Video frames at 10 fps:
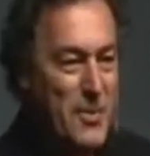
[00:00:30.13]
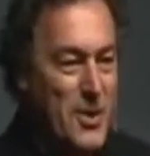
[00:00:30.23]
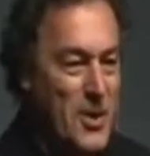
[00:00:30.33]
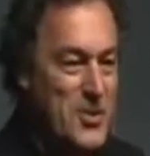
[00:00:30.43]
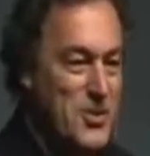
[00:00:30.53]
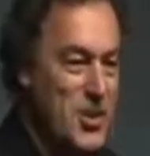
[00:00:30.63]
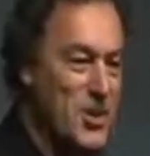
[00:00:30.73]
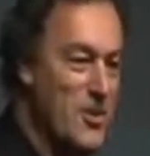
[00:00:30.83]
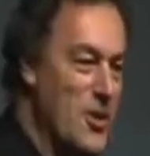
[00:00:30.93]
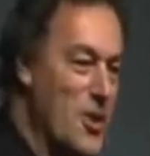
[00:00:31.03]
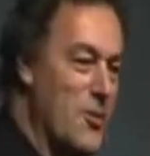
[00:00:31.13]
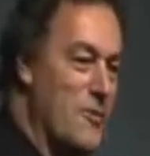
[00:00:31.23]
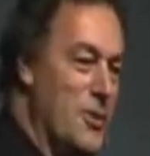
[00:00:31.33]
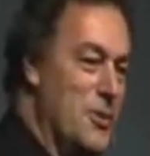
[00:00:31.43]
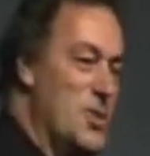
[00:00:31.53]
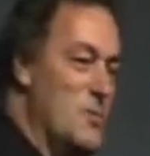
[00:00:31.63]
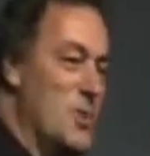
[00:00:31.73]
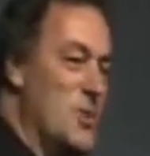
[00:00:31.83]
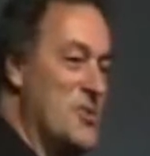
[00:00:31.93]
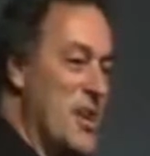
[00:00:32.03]
Because children know the future
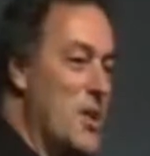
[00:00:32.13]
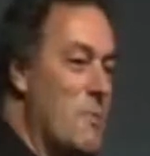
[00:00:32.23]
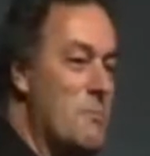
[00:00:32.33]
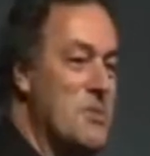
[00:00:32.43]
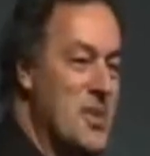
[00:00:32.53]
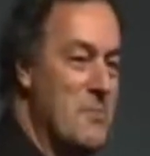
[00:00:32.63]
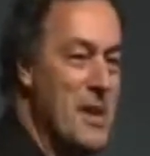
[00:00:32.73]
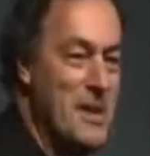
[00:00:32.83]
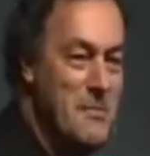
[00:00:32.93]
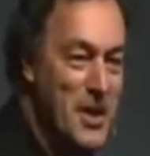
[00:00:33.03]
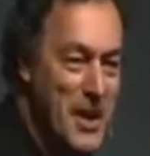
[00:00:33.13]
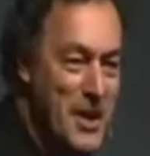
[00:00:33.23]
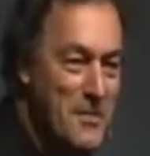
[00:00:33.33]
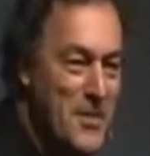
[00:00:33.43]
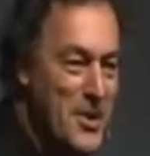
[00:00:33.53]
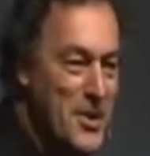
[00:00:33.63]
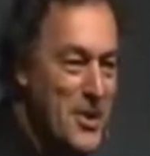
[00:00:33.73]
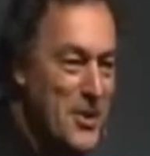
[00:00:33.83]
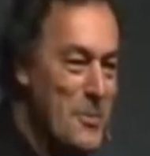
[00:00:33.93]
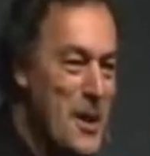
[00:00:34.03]
because they're not busy making money
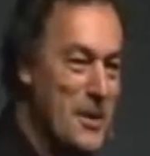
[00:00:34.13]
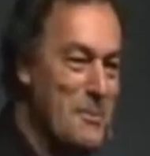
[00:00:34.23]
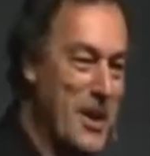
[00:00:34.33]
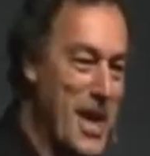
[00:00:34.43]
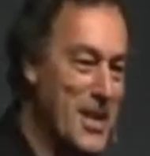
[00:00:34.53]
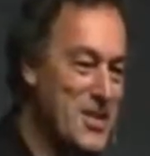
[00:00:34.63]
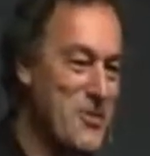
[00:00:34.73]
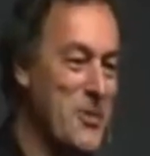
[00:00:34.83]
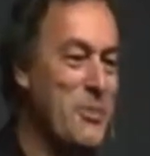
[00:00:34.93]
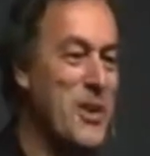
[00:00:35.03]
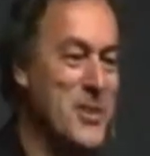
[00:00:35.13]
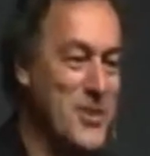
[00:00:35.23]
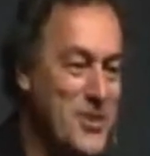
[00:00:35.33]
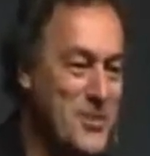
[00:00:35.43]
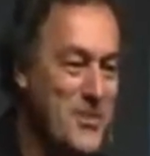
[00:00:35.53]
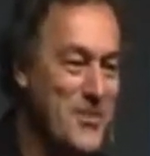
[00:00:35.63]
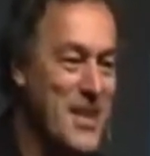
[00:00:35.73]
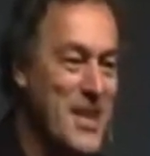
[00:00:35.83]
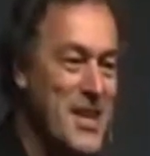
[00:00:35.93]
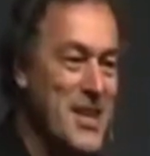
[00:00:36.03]
or making plans for the present.
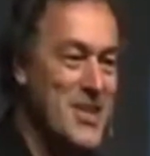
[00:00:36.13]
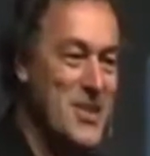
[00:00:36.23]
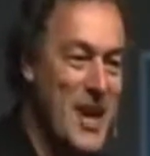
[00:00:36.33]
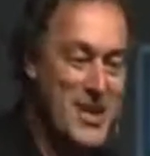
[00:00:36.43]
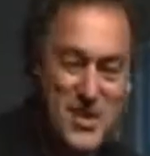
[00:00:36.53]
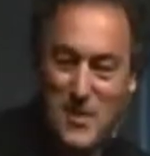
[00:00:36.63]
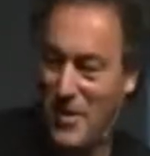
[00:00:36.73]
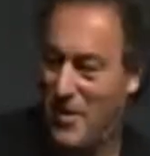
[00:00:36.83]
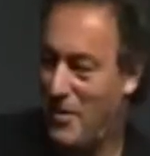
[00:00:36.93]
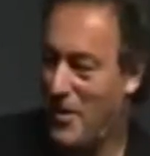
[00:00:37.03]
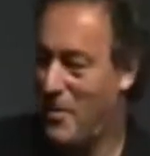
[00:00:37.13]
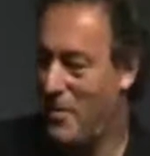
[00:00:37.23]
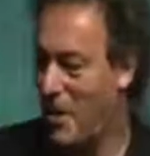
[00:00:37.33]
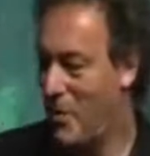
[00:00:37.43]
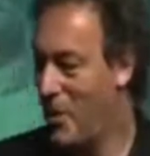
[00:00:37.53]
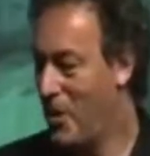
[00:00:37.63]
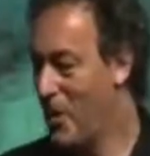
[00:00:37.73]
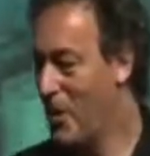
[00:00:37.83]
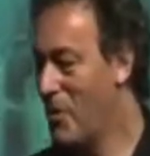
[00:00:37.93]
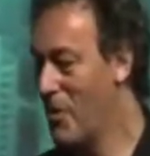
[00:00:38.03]
So that's something to think about when we
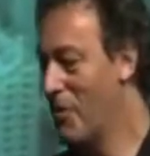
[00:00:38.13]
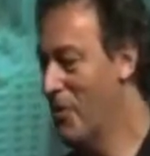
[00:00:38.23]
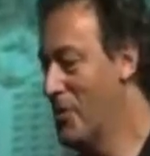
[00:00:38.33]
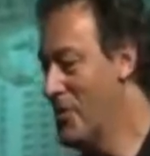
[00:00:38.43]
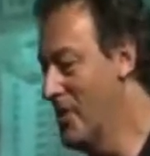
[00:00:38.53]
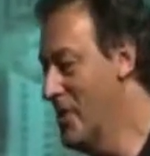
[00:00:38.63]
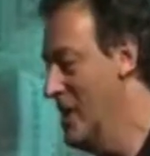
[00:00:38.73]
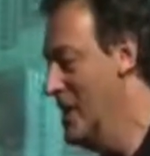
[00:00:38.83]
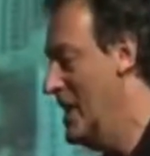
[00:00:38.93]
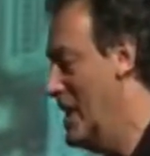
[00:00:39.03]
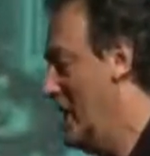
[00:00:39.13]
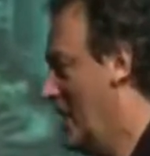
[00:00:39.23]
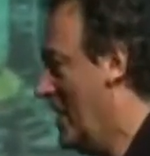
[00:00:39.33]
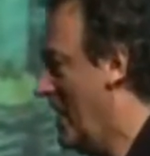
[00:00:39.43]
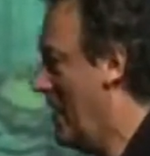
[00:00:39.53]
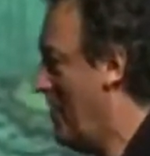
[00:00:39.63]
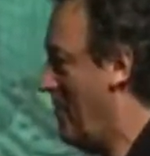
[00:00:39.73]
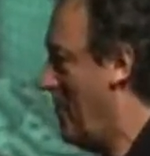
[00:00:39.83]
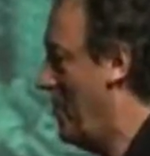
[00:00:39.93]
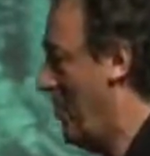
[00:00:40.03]
talk about the future and
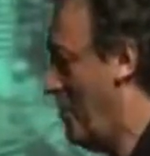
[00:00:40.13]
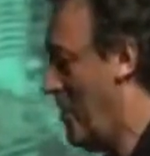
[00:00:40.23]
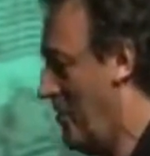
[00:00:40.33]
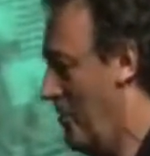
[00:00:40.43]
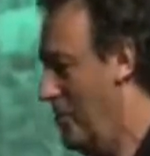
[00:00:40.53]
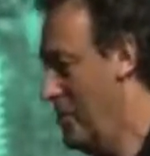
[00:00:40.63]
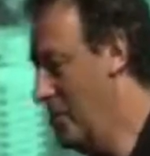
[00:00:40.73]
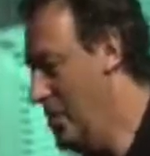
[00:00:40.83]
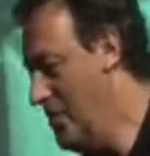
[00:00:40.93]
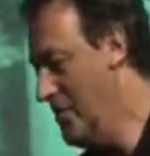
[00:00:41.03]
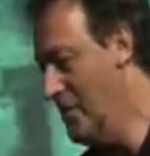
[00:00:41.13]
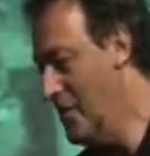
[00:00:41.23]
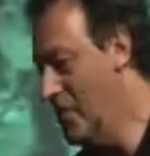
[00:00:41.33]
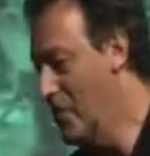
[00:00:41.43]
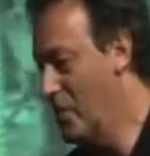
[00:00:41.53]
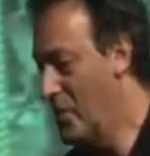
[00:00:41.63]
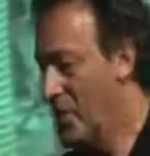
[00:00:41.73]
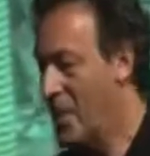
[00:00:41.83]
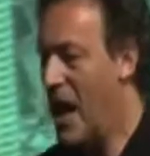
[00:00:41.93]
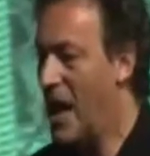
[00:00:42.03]
when we talk about the future of what we
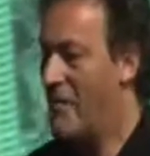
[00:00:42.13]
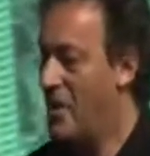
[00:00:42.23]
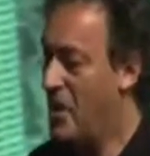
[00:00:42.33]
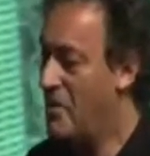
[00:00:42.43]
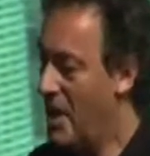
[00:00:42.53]
could have here in